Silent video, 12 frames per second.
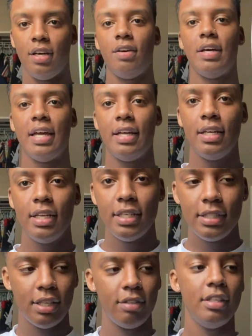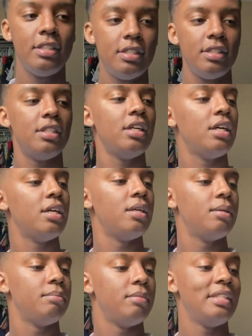Okay, so this is the
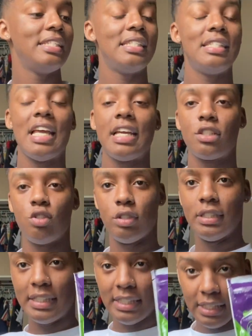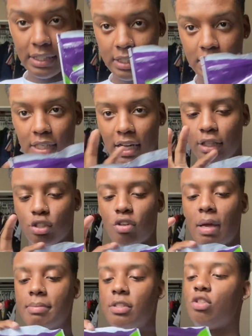um this is actual the tea. This is not the
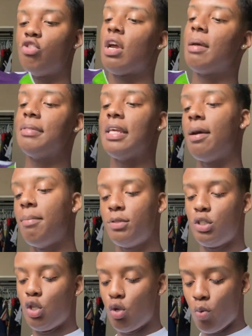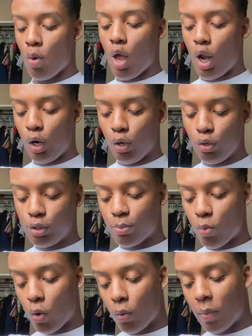drops. The drops helps you lose
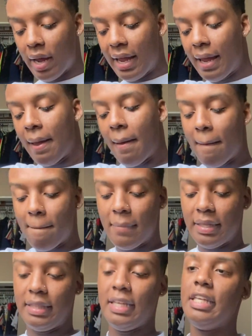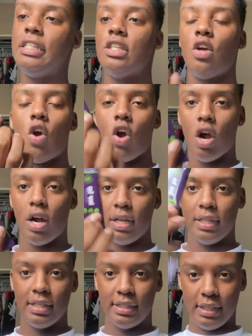more weight, but these are
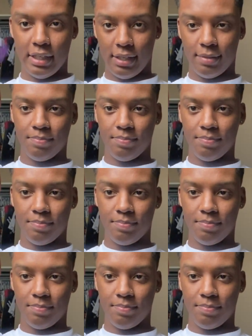the tea.